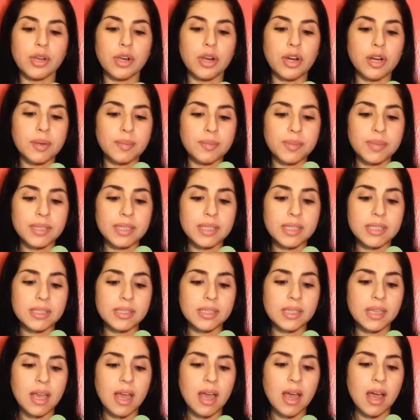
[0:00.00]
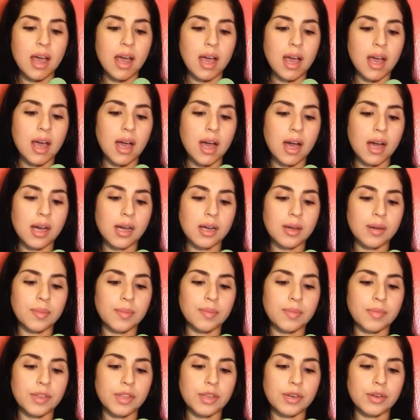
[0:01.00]
your armpits.
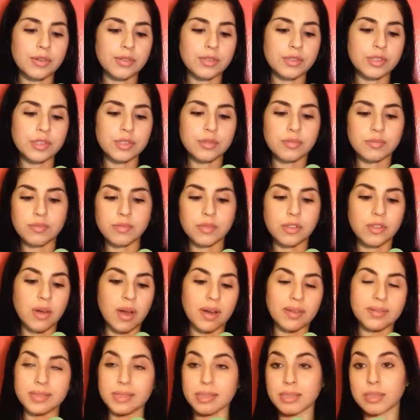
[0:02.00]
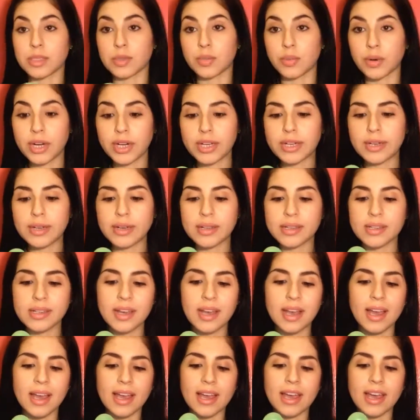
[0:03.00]
Um, you know, you obviously spray it,
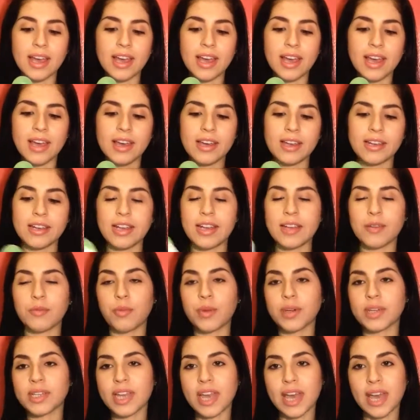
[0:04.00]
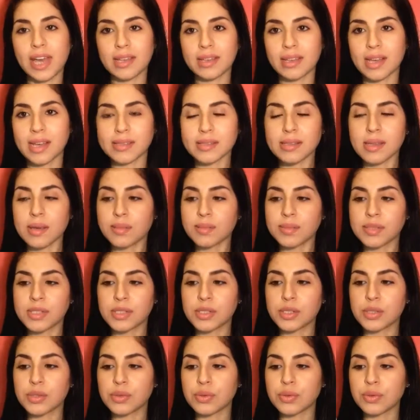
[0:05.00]
and it one can last up
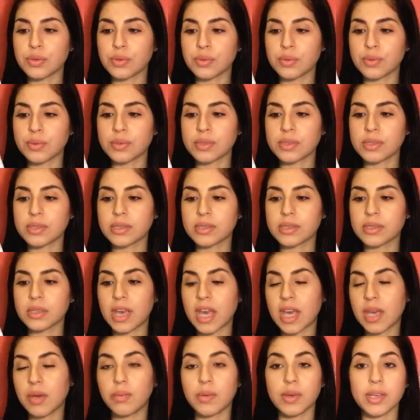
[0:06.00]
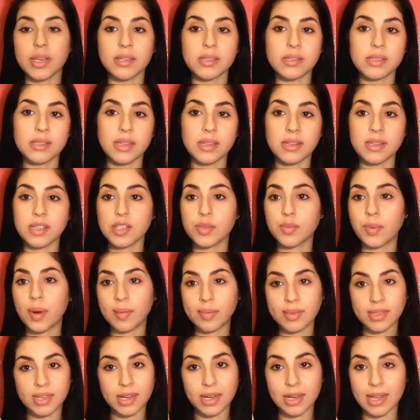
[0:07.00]
to eight weeks. And this is
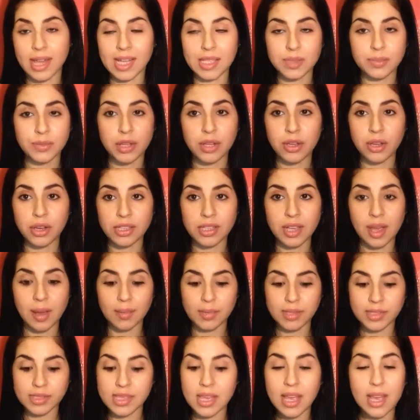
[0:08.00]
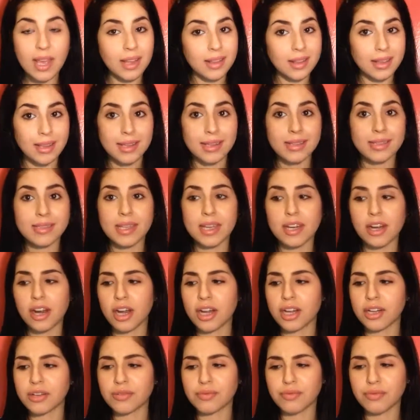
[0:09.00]
probably gonna last me a long time because, like I said,
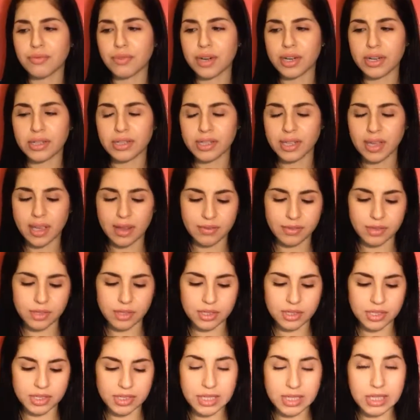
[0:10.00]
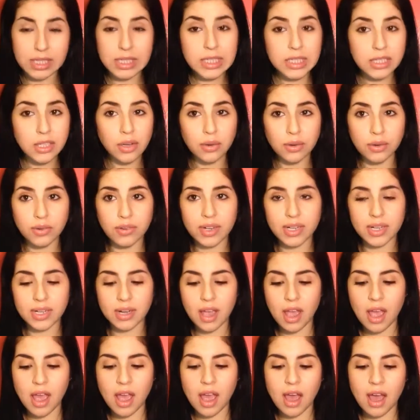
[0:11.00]
I rarely ever need deodorant.
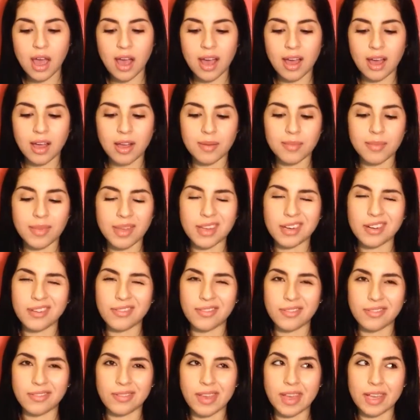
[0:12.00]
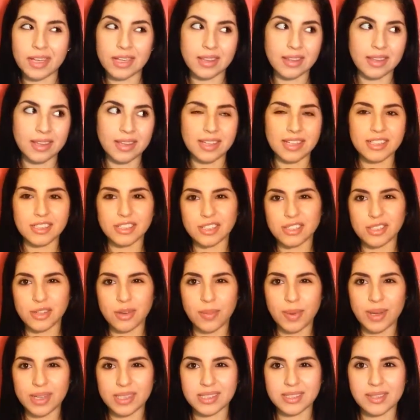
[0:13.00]
Um, and if anything, I just go
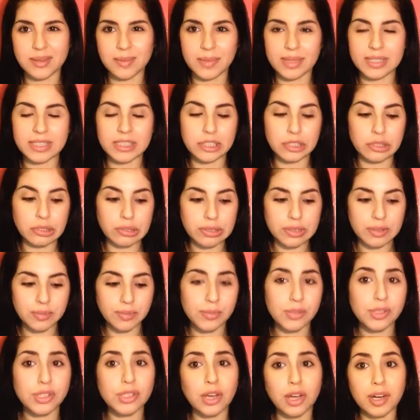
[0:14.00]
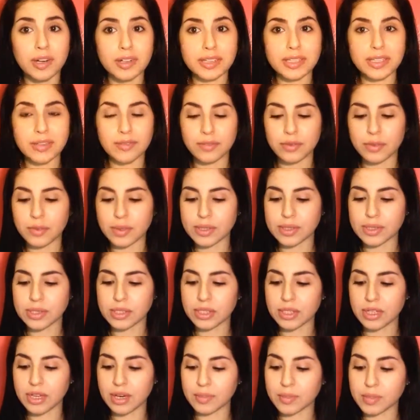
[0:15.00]
back to my Degree. I'm sorry,
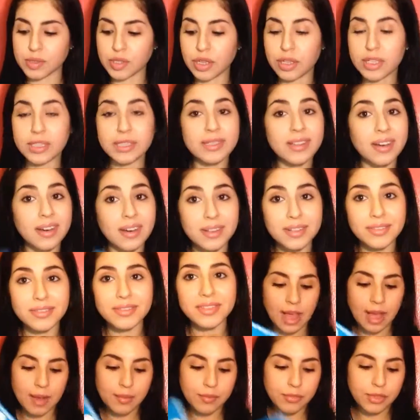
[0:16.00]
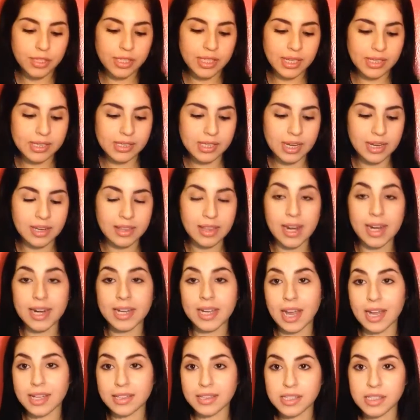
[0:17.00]
Influencer. I'm sorry, Dove. I'm really excited that I
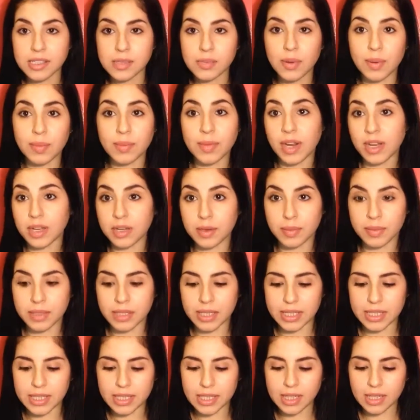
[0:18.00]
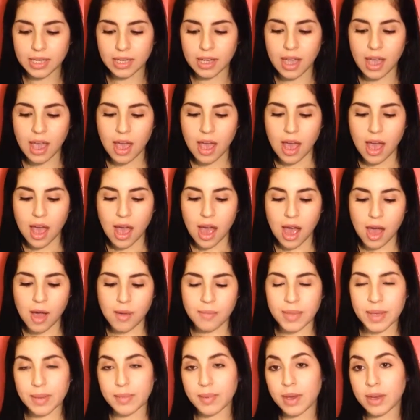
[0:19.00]
got this, but I'm not complaining.
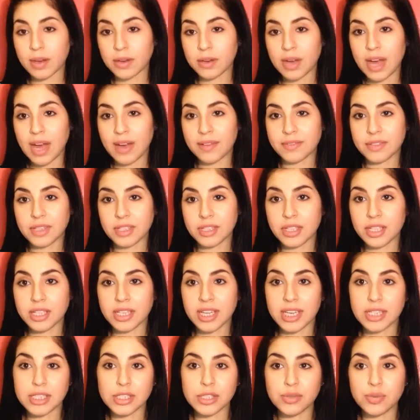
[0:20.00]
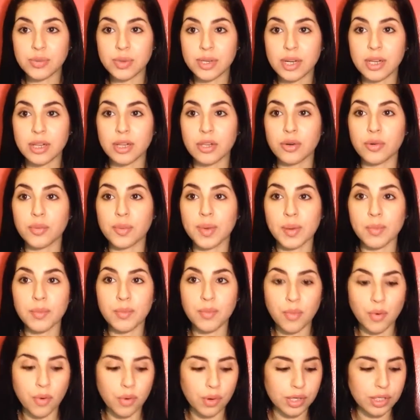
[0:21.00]
Um, maybe I'll have to look into it a little bit
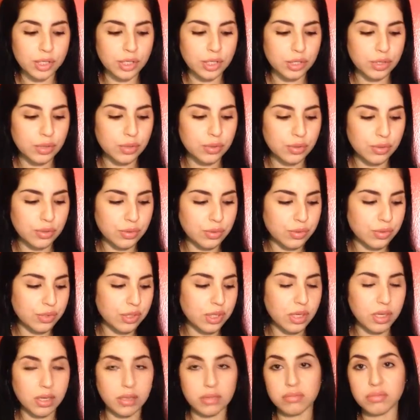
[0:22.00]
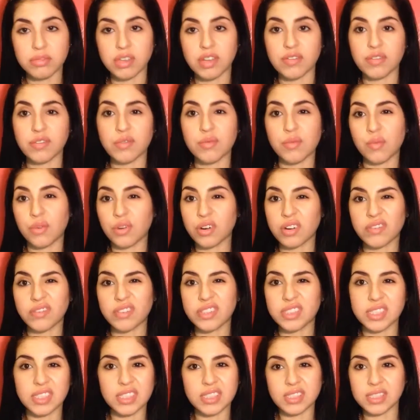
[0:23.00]
more to, you know, give you more of
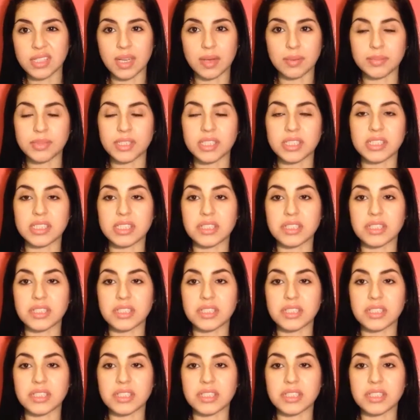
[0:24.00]
an in-depth